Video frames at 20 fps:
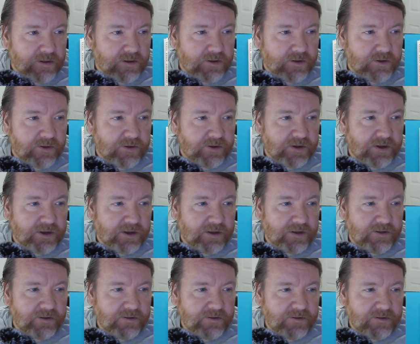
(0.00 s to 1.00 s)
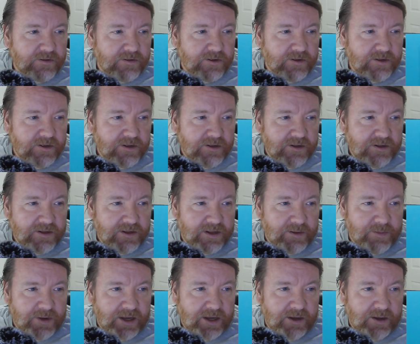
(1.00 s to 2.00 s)
Okay, that
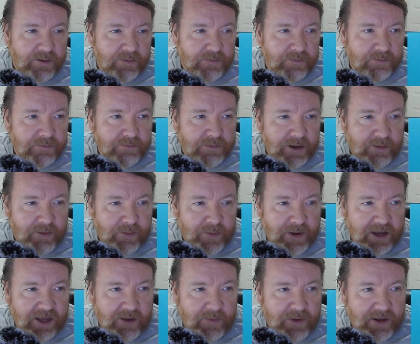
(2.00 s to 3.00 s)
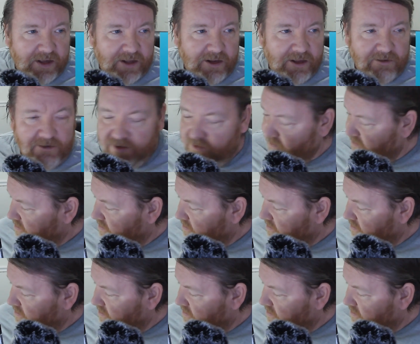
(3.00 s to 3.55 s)
maybe make it a bit clearer.